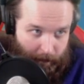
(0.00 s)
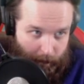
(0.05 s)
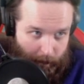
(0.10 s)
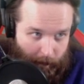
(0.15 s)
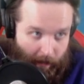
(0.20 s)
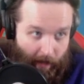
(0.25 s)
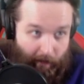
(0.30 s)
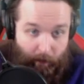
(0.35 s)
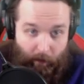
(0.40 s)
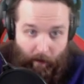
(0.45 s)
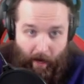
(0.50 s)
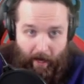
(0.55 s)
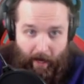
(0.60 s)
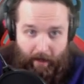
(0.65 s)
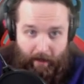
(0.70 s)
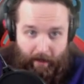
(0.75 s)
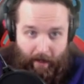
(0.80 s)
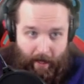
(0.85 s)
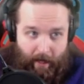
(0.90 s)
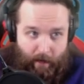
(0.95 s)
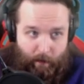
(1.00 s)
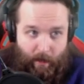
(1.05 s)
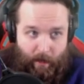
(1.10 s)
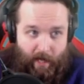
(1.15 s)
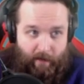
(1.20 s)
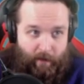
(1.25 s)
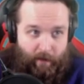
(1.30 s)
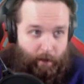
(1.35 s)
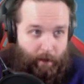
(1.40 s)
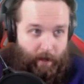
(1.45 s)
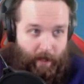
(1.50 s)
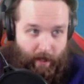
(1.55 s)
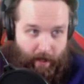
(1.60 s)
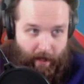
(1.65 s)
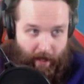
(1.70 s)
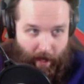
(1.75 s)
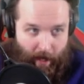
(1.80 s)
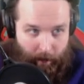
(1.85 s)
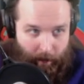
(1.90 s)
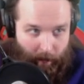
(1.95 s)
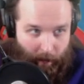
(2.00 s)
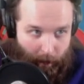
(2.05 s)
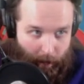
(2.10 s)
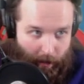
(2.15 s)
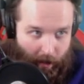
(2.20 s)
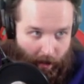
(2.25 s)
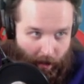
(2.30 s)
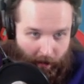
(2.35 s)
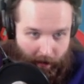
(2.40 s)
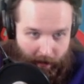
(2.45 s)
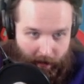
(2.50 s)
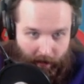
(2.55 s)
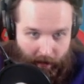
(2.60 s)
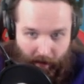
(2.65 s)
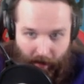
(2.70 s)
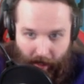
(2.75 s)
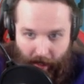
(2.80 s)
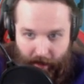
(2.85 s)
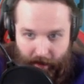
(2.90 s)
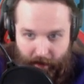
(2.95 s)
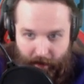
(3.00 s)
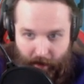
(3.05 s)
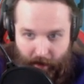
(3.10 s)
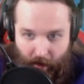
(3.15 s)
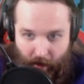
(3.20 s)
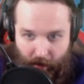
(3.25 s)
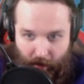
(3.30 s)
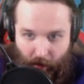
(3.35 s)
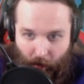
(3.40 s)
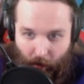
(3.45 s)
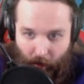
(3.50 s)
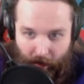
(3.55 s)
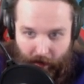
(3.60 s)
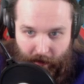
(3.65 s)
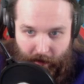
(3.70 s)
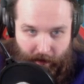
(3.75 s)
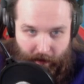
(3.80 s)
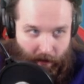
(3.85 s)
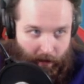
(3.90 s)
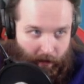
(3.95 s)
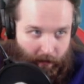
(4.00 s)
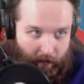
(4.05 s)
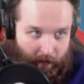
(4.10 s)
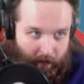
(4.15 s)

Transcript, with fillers: We haven't ran into any PvP yet, but we are in Alliance territory, so...